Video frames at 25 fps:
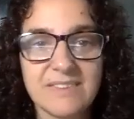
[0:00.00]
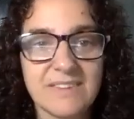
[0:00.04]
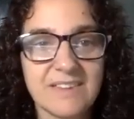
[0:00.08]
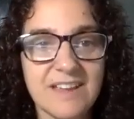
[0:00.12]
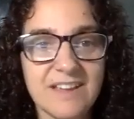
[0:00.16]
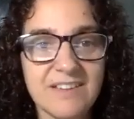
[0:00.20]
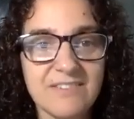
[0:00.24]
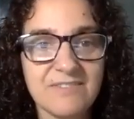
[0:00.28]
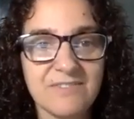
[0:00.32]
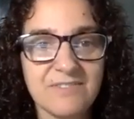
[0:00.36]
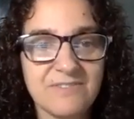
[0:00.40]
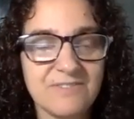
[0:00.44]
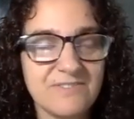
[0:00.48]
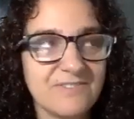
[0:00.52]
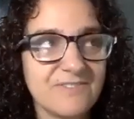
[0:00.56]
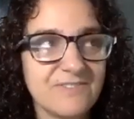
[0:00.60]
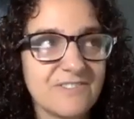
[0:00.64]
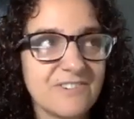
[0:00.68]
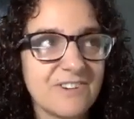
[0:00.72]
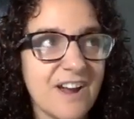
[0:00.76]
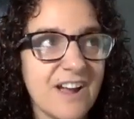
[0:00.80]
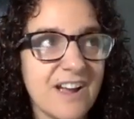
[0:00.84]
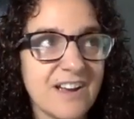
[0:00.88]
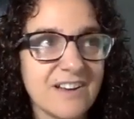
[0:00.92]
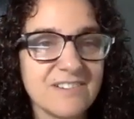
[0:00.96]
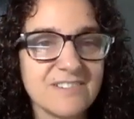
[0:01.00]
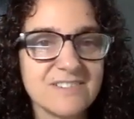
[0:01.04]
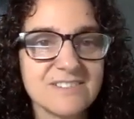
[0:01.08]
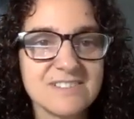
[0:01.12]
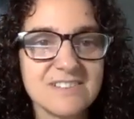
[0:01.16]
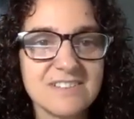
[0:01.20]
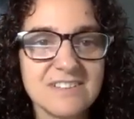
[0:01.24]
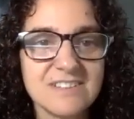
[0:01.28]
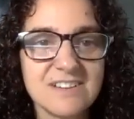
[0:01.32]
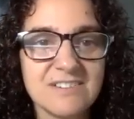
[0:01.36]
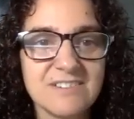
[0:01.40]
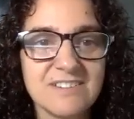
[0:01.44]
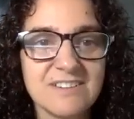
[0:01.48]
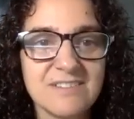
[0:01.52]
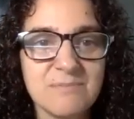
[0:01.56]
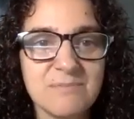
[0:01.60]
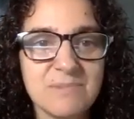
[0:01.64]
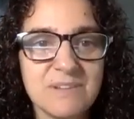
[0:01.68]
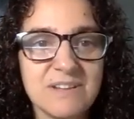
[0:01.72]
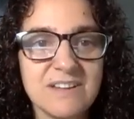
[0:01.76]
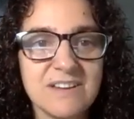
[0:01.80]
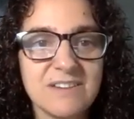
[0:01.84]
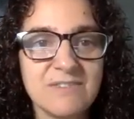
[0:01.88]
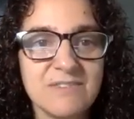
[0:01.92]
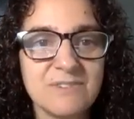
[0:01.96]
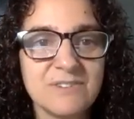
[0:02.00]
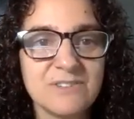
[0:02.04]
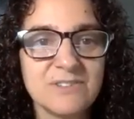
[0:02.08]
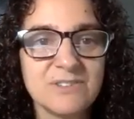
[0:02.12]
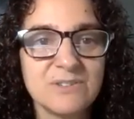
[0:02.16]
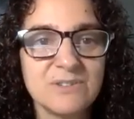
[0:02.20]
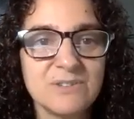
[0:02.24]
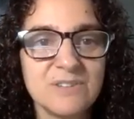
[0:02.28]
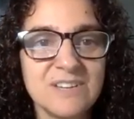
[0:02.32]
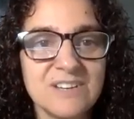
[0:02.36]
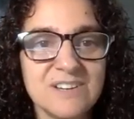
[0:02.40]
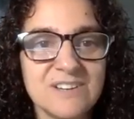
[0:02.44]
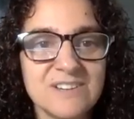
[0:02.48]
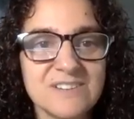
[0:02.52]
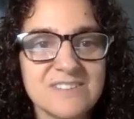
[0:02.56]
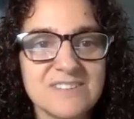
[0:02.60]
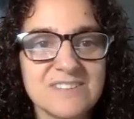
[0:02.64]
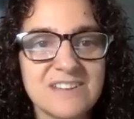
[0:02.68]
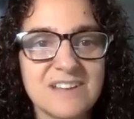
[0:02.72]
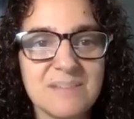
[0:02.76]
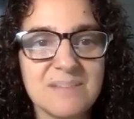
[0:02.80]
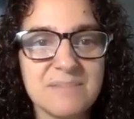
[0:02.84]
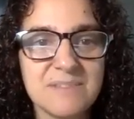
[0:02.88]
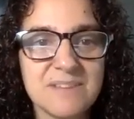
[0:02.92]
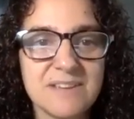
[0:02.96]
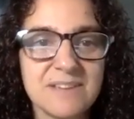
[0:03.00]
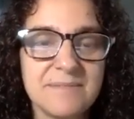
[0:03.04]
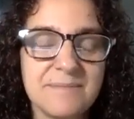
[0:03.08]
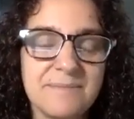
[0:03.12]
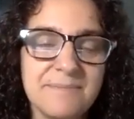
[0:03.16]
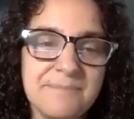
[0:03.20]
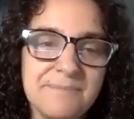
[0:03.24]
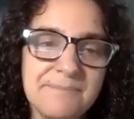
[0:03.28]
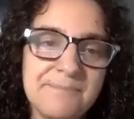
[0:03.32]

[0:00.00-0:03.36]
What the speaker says: I have crackers in there that have been there for 2 years, and I'm like,